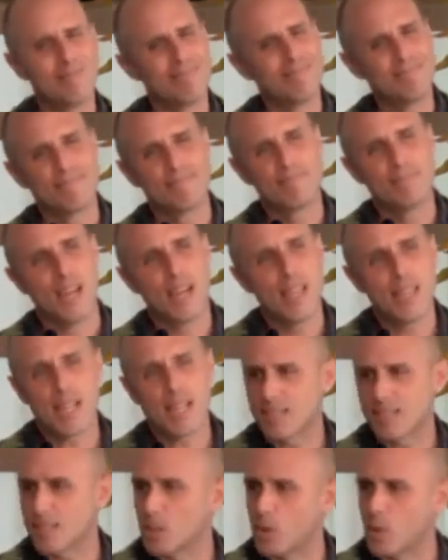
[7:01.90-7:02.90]
No, that
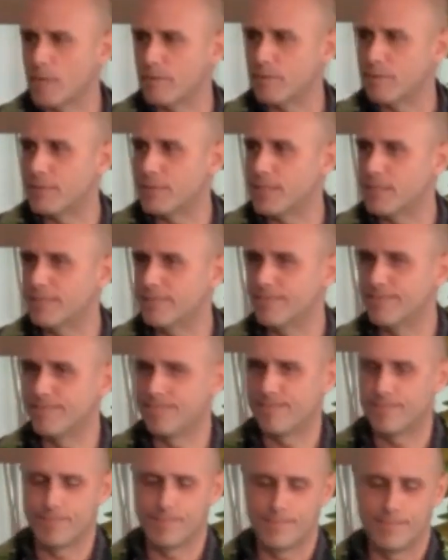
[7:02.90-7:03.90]
doesn't quite fit.
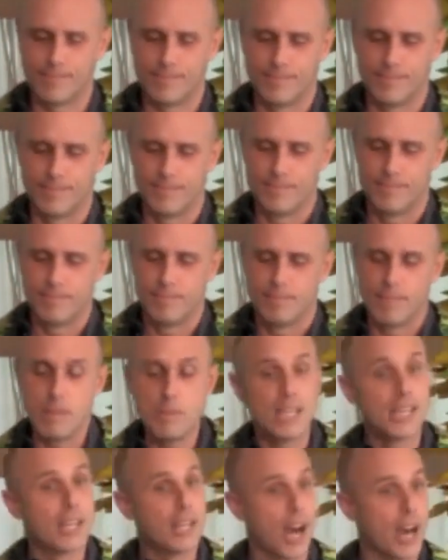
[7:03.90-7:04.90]
Maybe
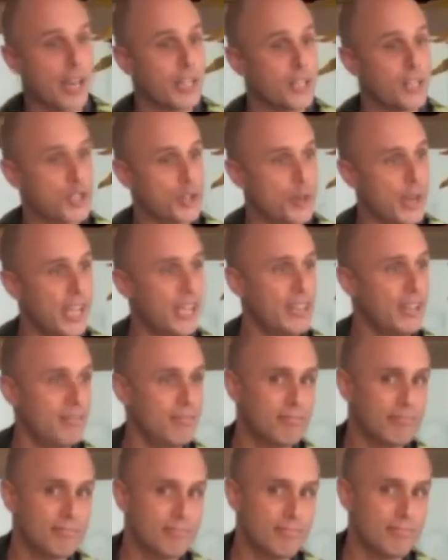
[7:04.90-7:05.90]
get on a train?
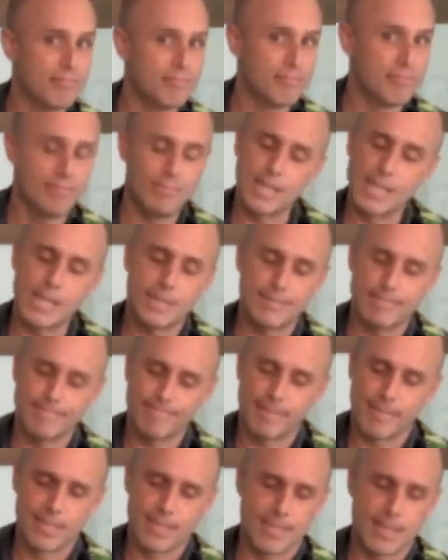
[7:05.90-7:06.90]
No,
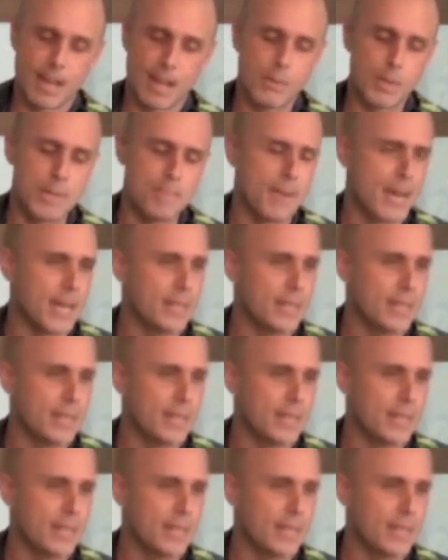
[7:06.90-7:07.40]
that's not what he meant.